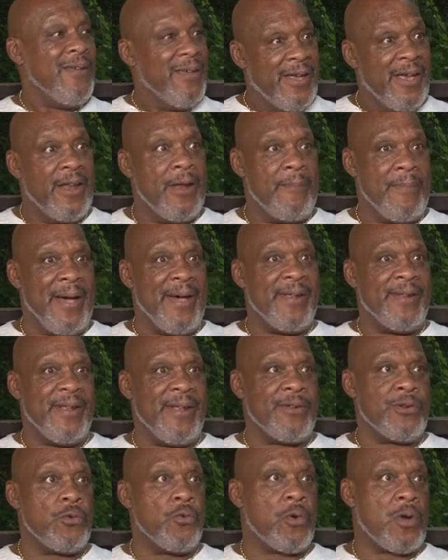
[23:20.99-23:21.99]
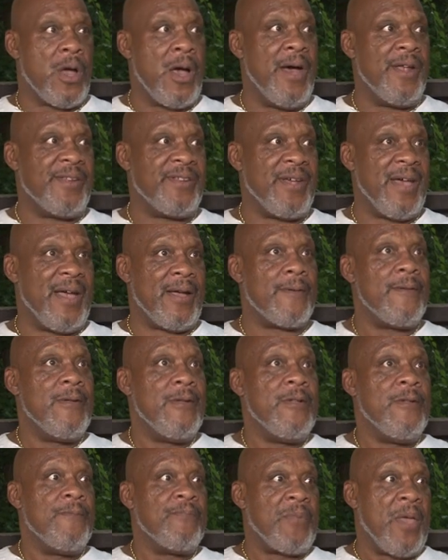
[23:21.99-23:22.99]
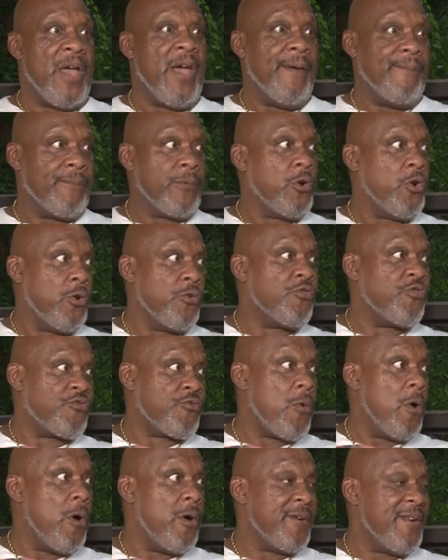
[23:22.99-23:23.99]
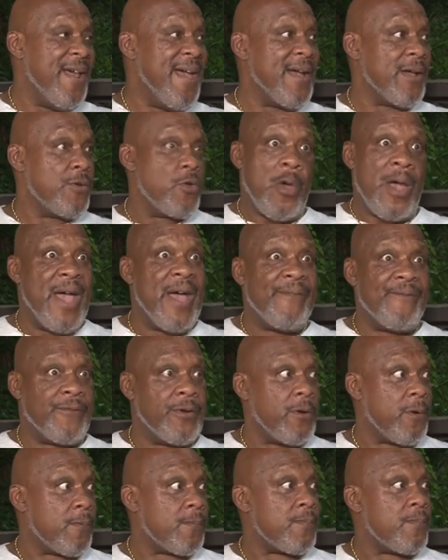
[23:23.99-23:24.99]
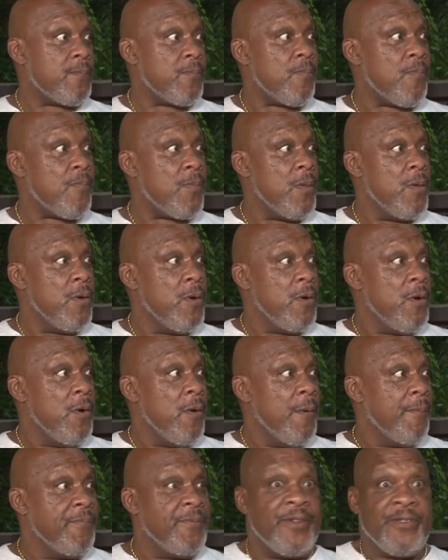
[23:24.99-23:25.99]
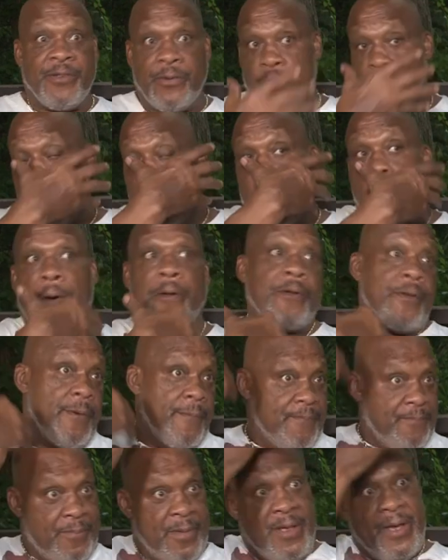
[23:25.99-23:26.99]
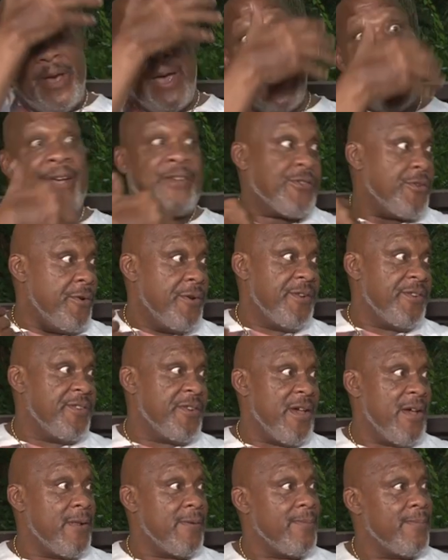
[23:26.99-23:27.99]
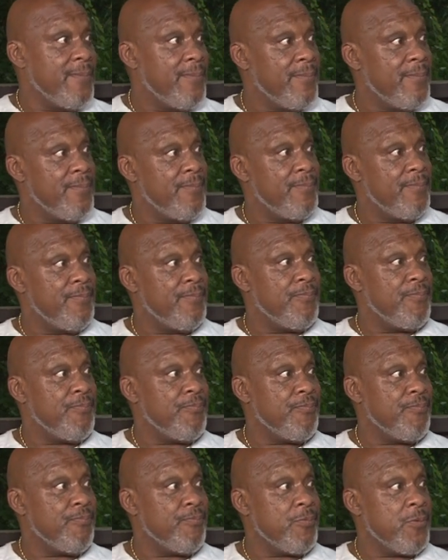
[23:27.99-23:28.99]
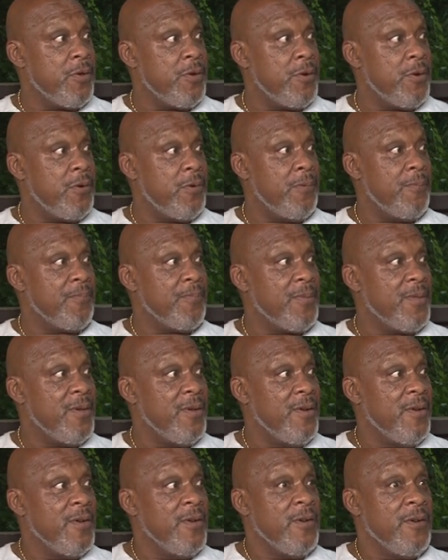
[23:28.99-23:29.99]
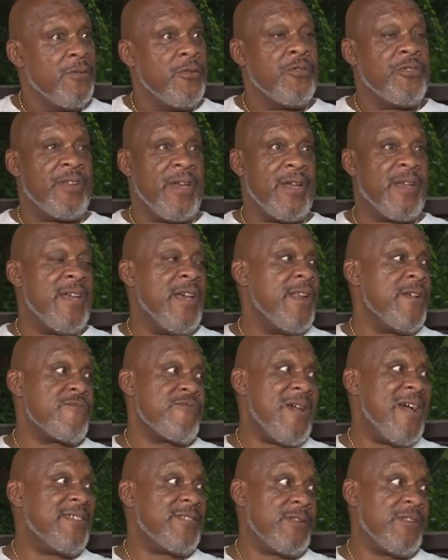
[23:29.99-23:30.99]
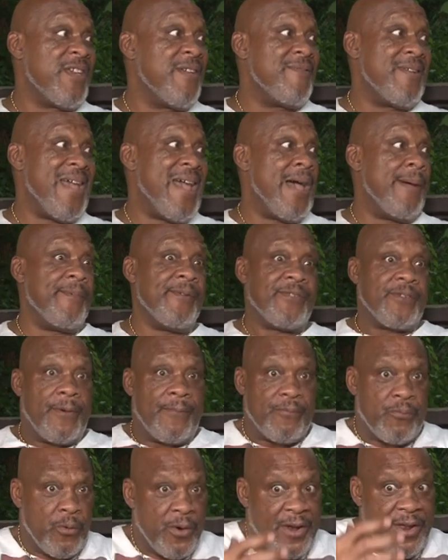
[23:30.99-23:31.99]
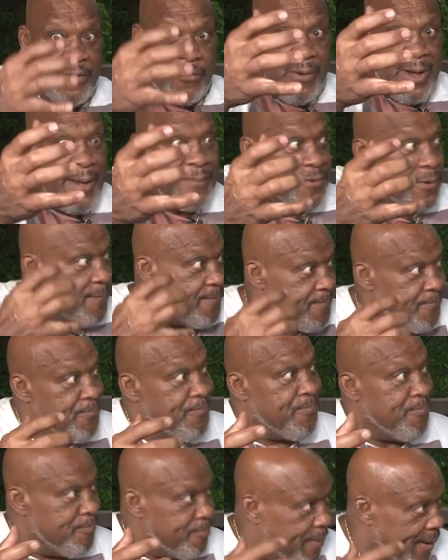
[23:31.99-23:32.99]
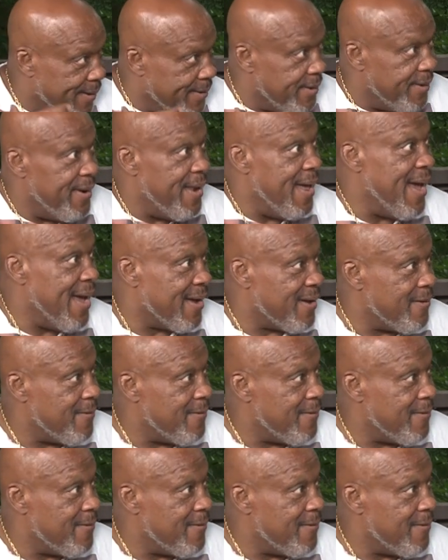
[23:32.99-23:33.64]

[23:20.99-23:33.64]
Anybody that do contact have strong neck. You have to. This is where all the action is at, you know? You take any wrestler, even amateur, where they grab you? By the neck.